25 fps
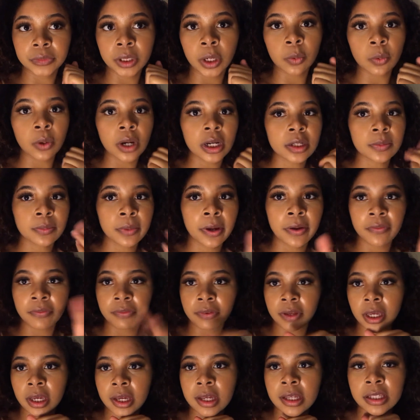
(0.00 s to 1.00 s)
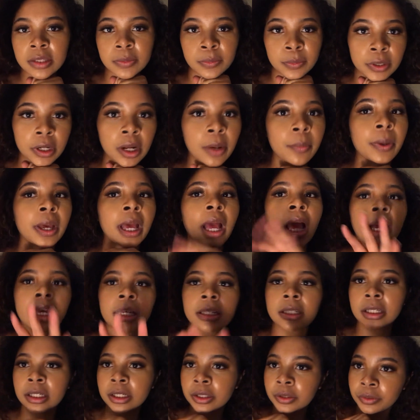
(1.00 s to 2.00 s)
wash my face, put on my
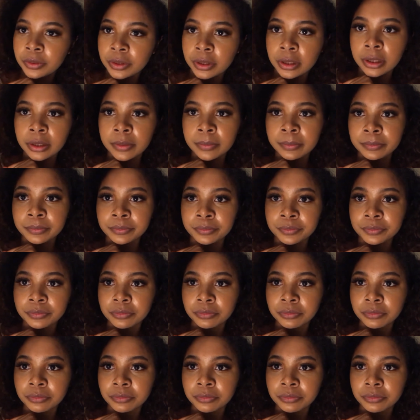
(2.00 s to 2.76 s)
acne cream,